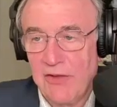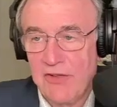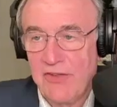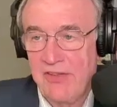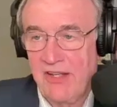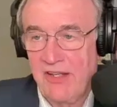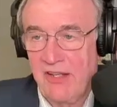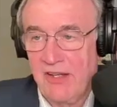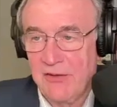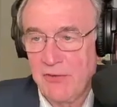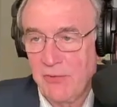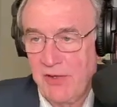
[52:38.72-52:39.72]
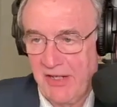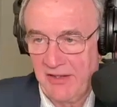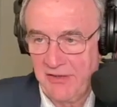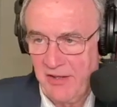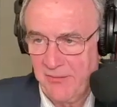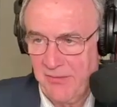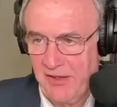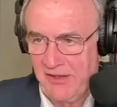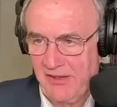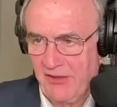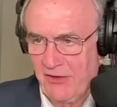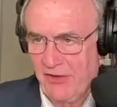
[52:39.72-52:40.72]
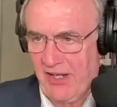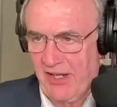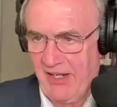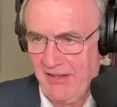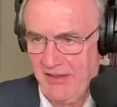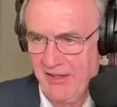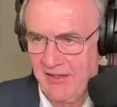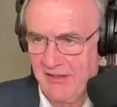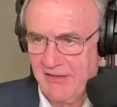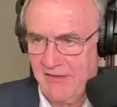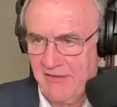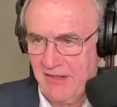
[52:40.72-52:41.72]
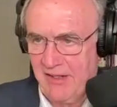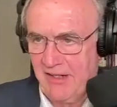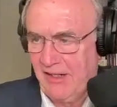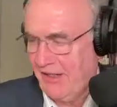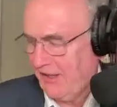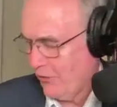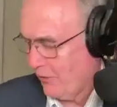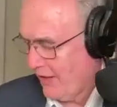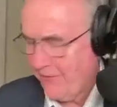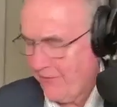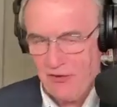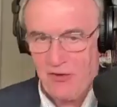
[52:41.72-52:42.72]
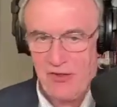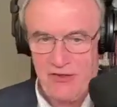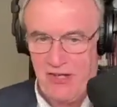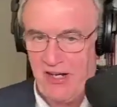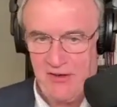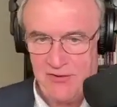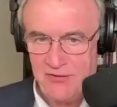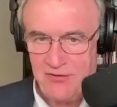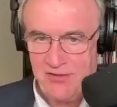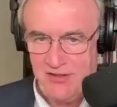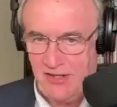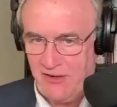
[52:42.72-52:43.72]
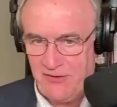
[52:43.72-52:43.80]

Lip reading: I was reading something the other day that, if there are tariffs